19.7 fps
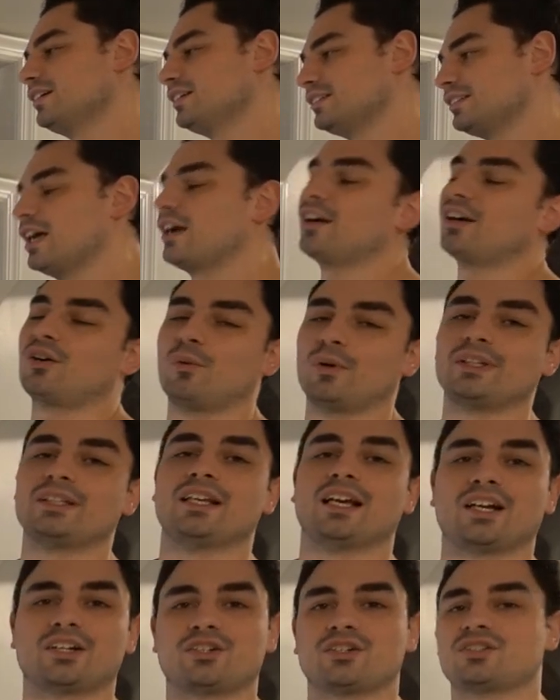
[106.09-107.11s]
Derek went
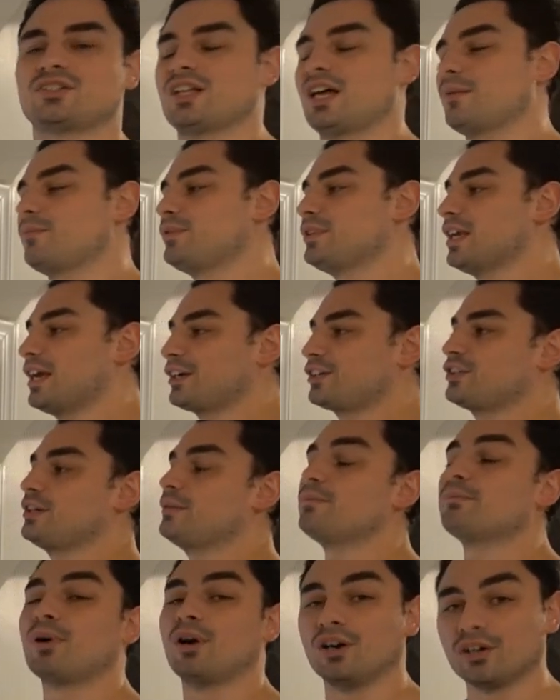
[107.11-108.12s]
the extra step. He actually
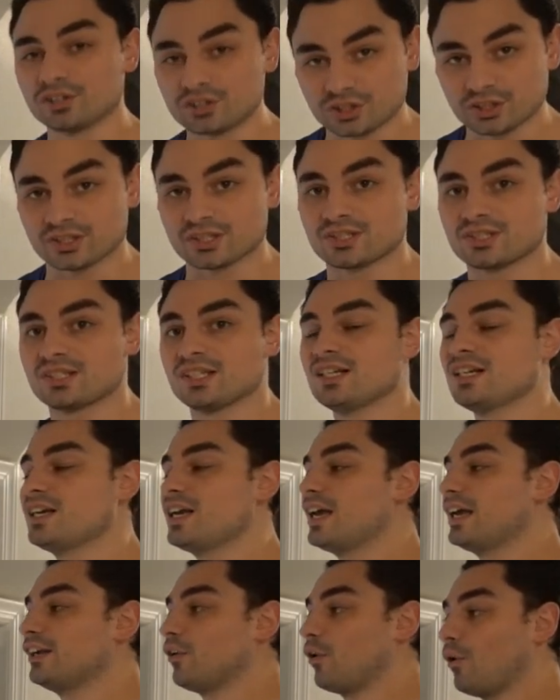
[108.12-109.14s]
purchased
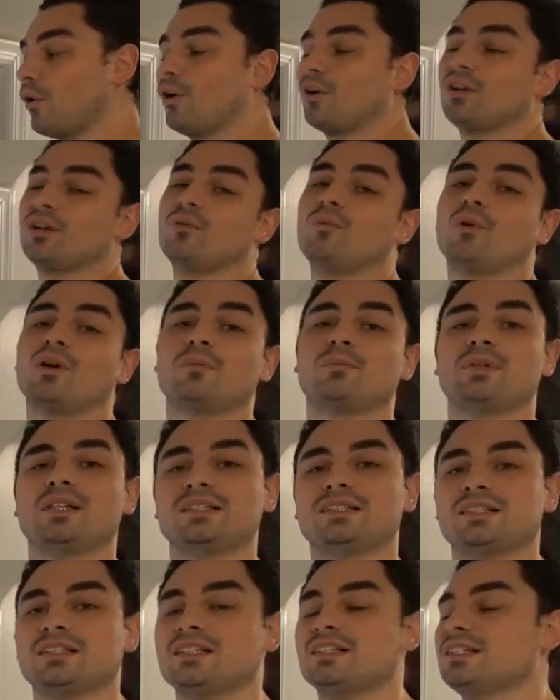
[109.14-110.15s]
an all-in-one
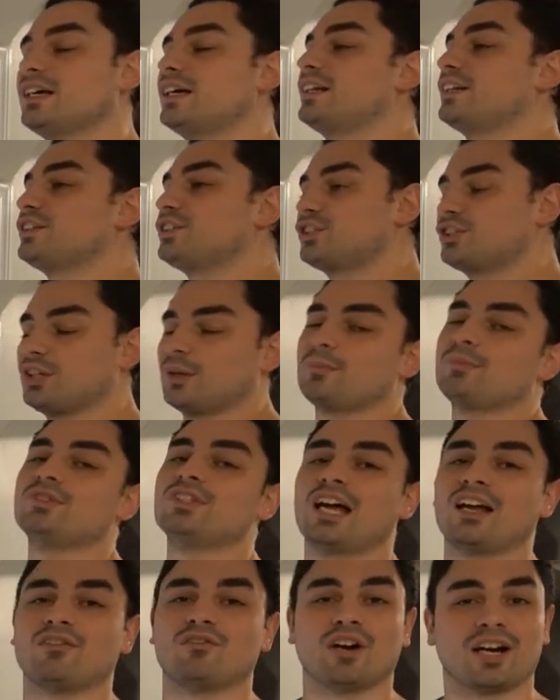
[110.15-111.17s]
PC. He had it shipped
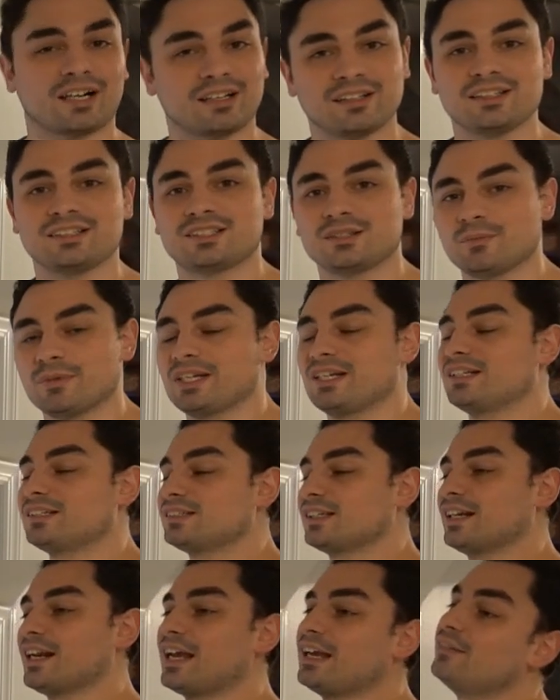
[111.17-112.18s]
directly to me and
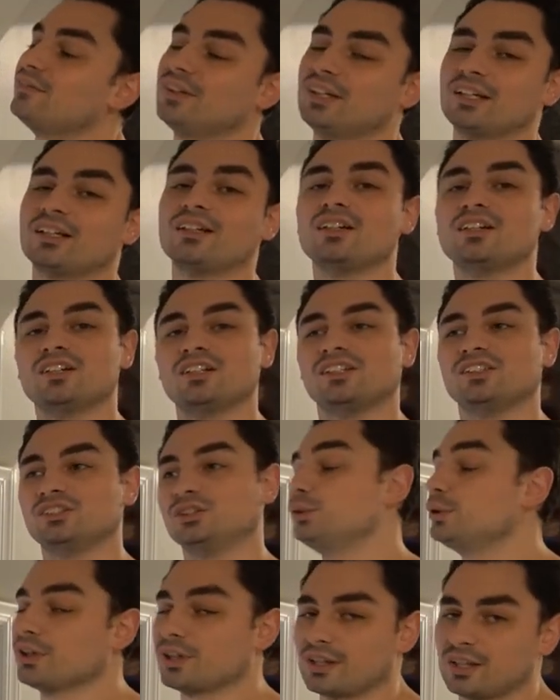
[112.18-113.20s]
said, "Hey Vic,
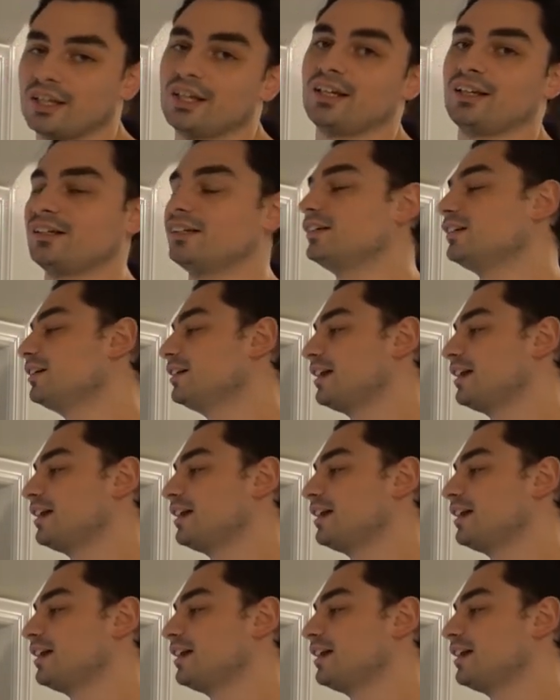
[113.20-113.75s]
do your thing."